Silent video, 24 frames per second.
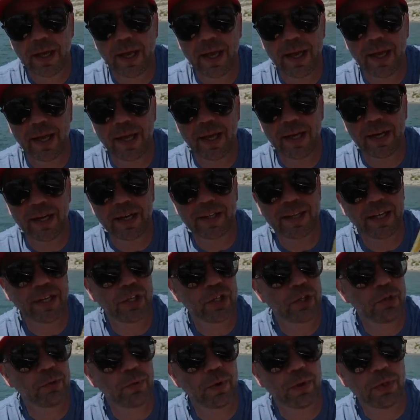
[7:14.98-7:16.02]
And I think
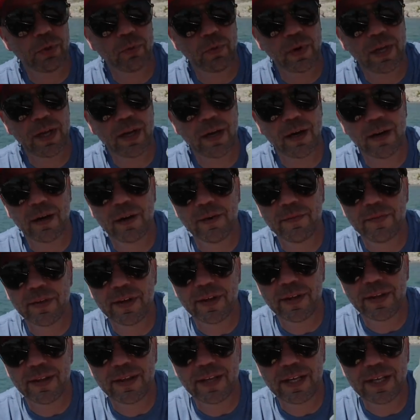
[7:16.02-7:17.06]
two or three of
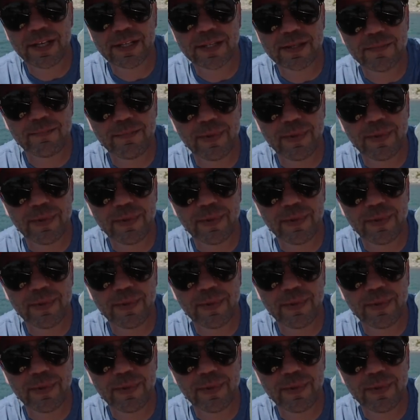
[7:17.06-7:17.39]
these